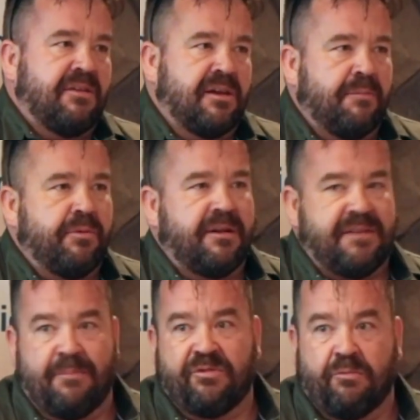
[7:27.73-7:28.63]
deliberate
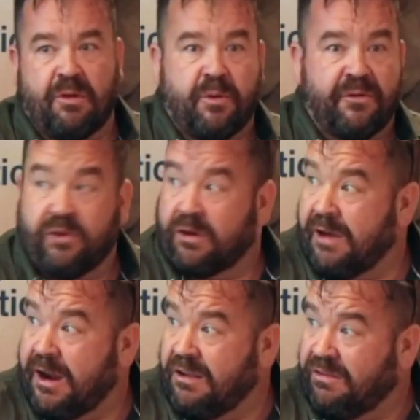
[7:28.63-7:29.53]
attempts to rip off your
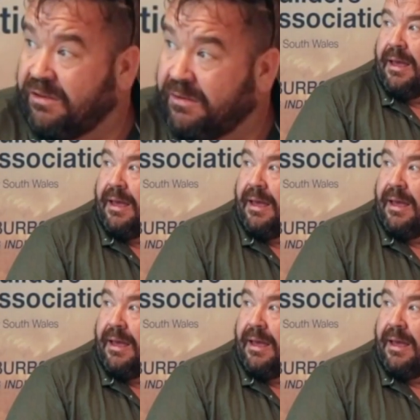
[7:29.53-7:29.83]
creditors.